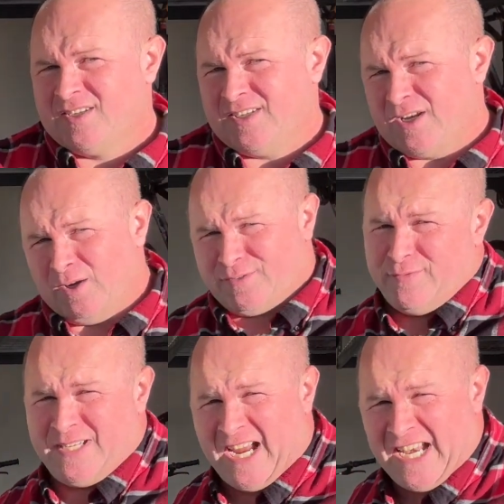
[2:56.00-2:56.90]
You know it's
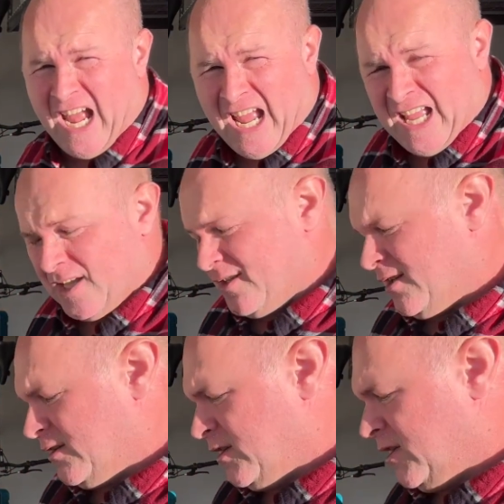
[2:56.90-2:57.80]
from China.
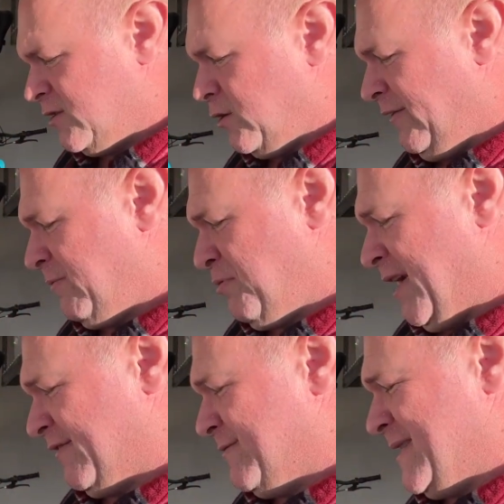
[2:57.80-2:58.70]
It's a terrific
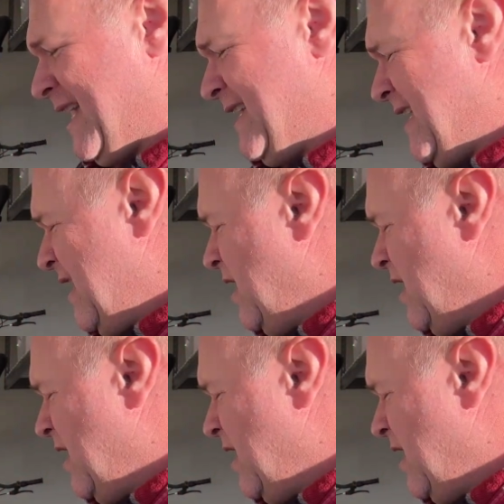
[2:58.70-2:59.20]
product from China.